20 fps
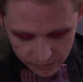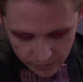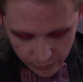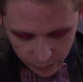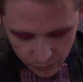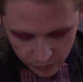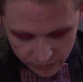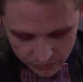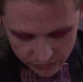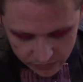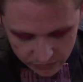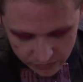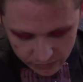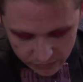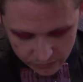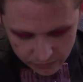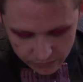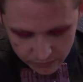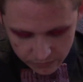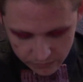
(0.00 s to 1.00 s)
I wasn't
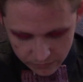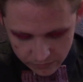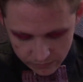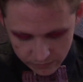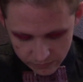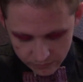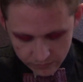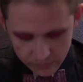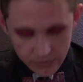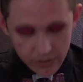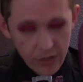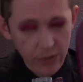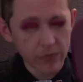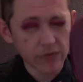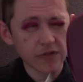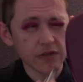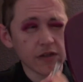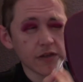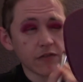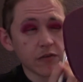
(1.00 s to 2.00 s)

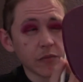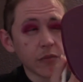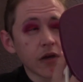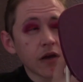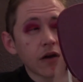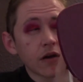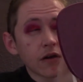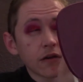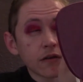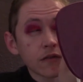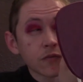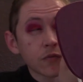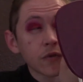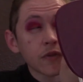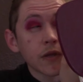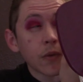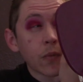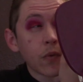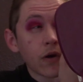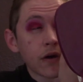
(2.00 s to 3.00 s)
giving my audience what
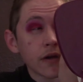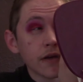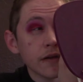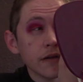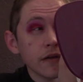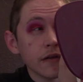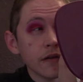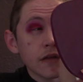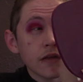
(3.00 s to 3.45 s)
they wanted.